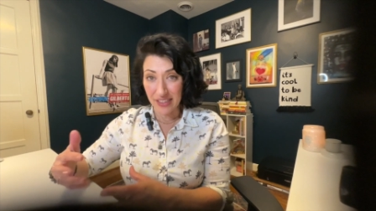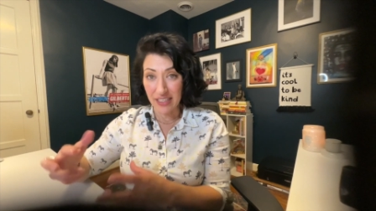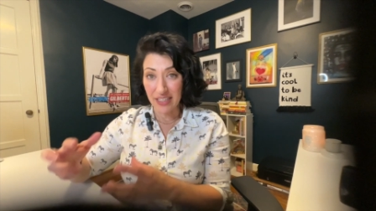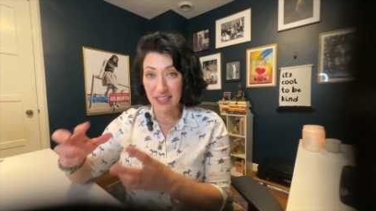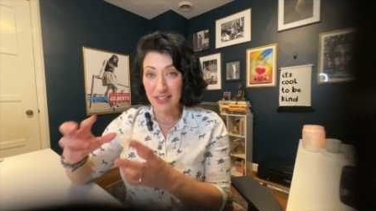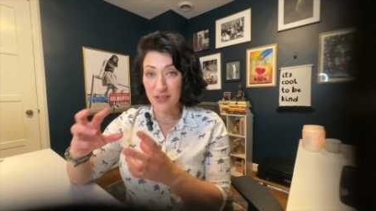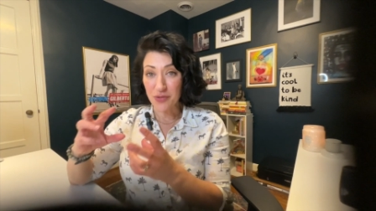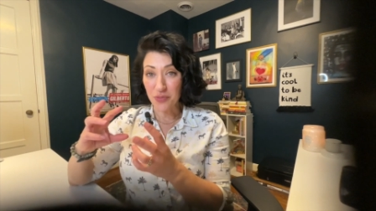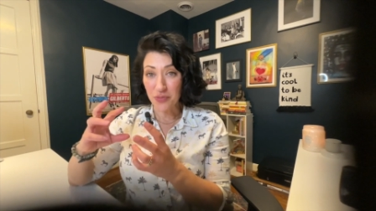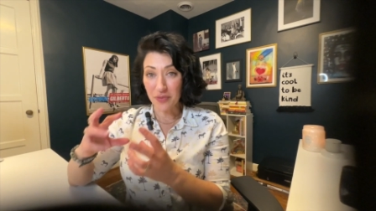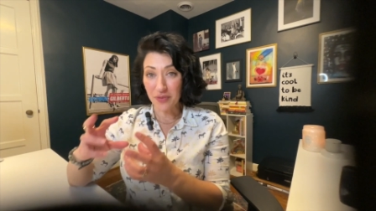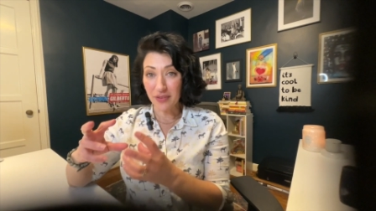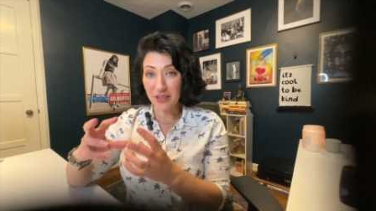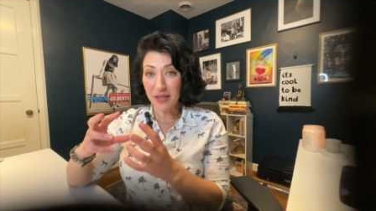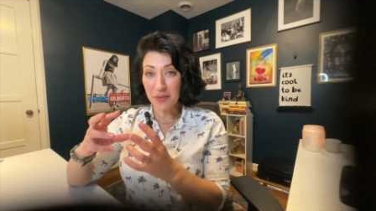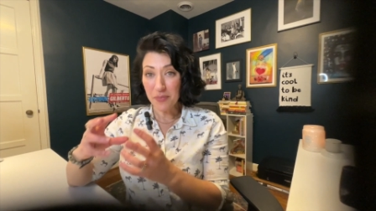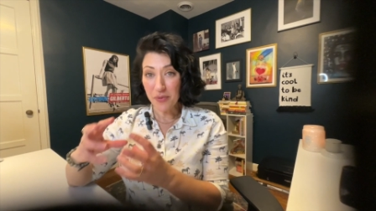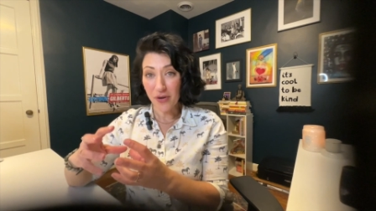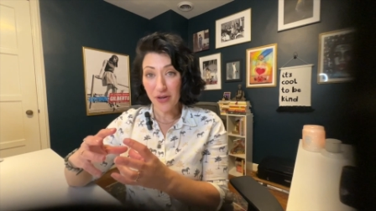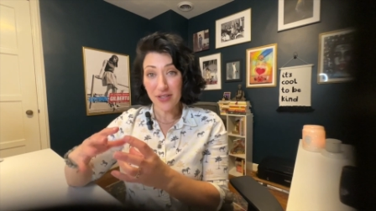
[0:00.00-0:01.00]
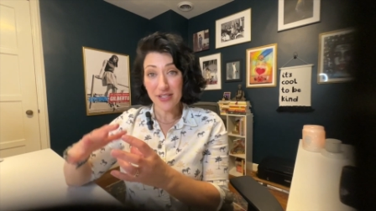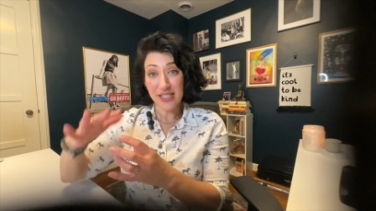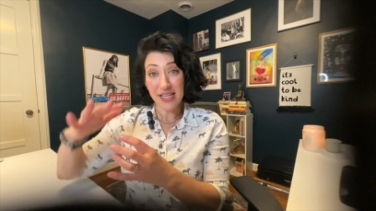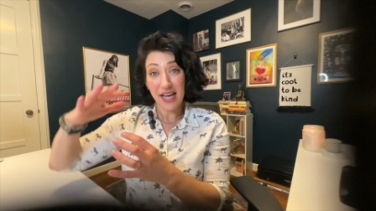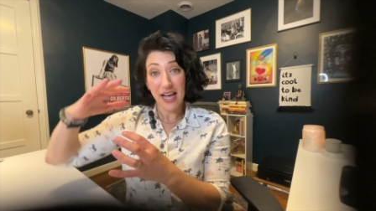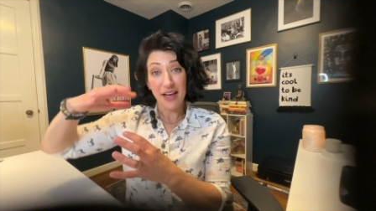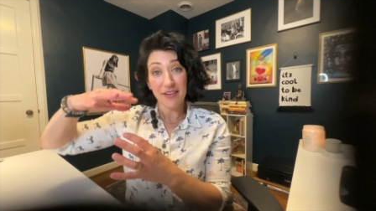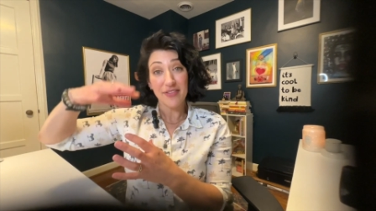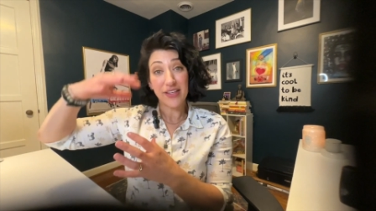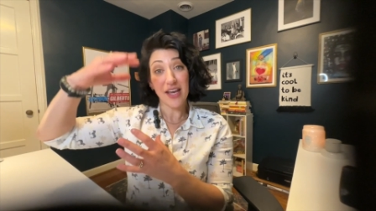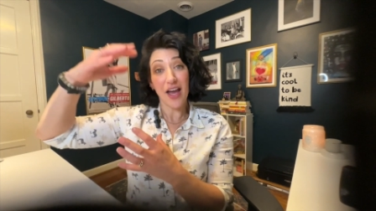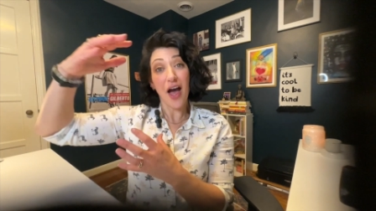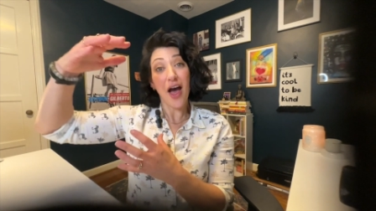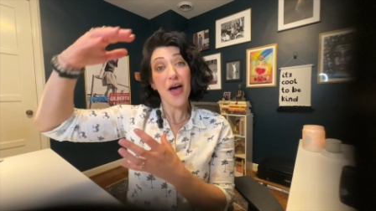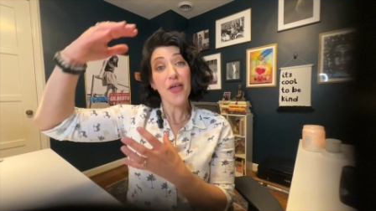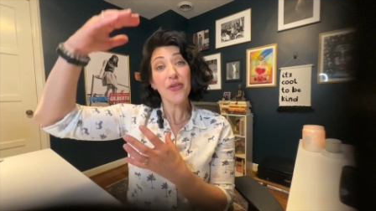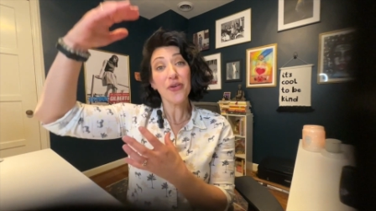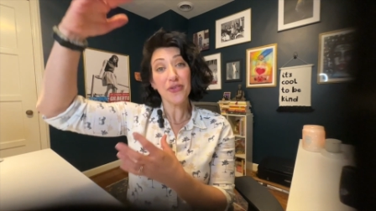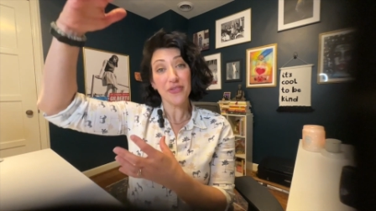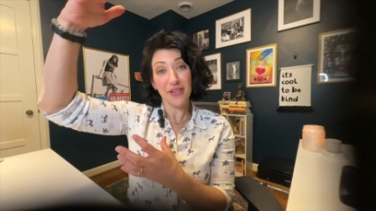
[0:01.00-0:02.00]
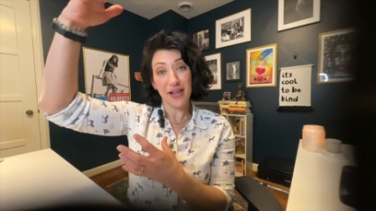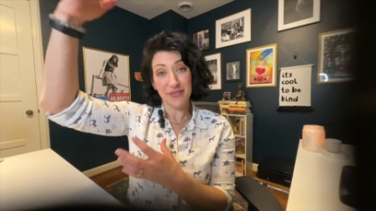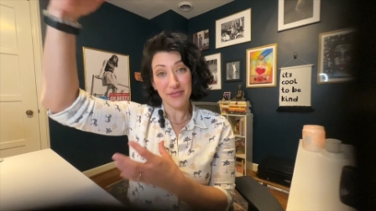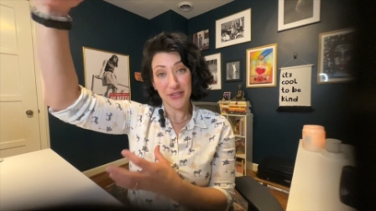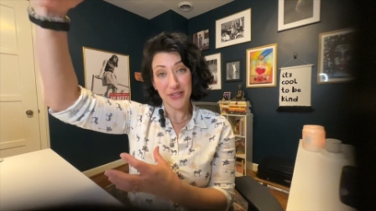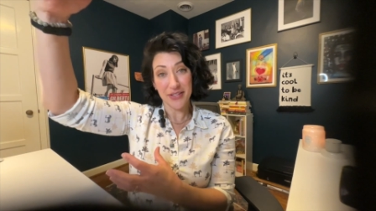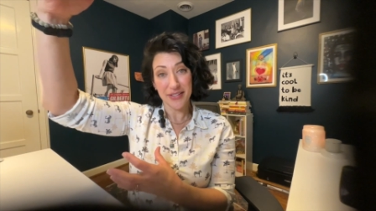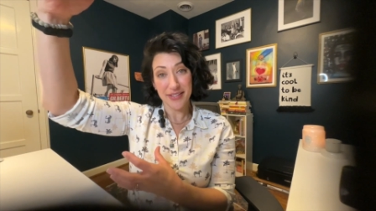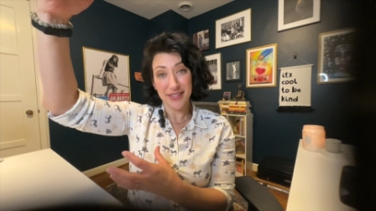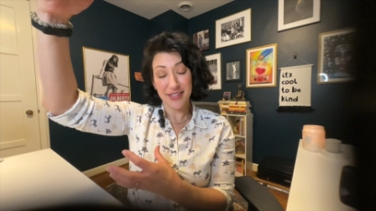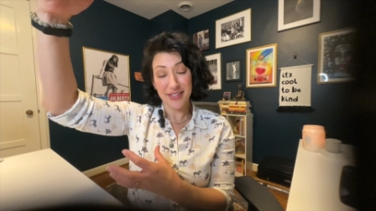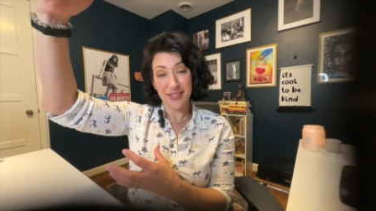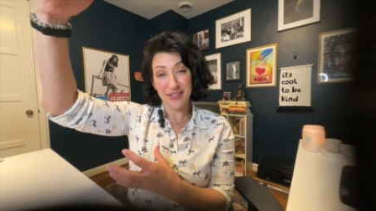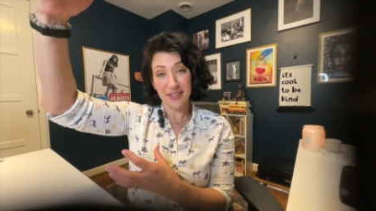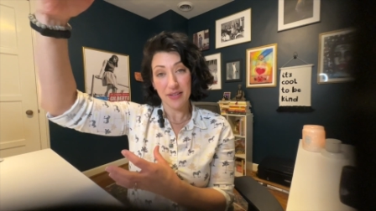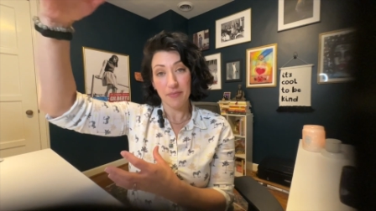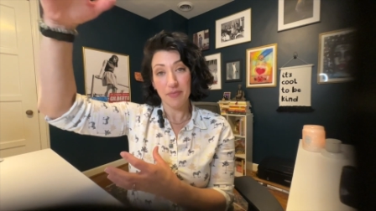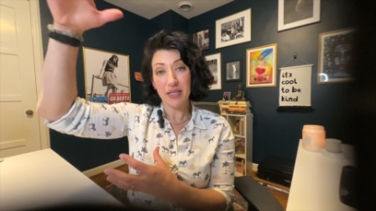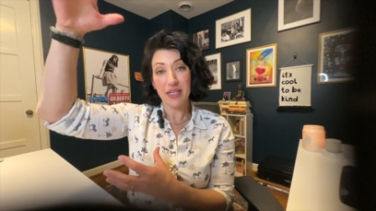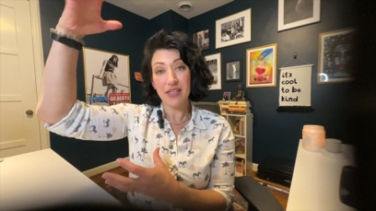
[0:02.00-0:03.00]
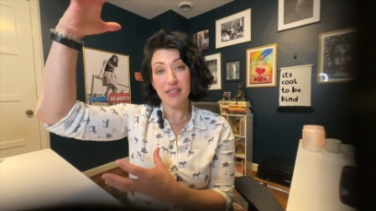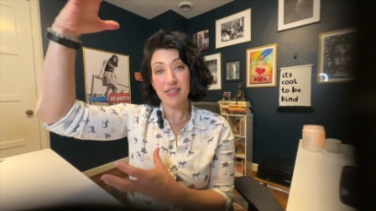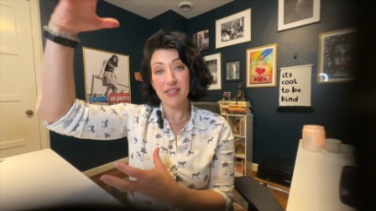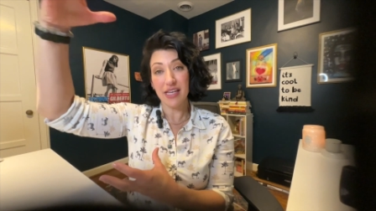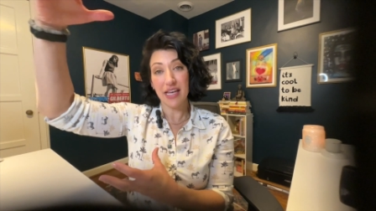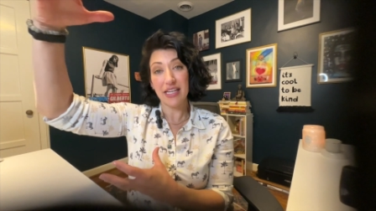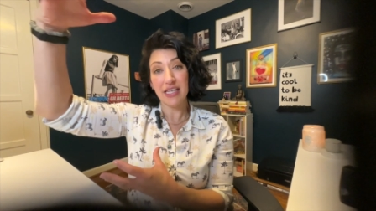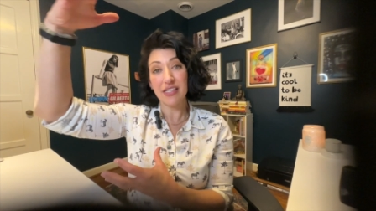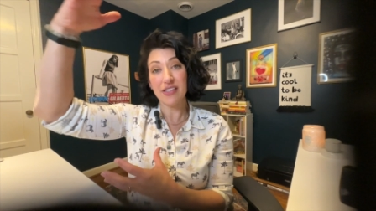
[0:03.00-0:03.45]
it's really important to have the other levels because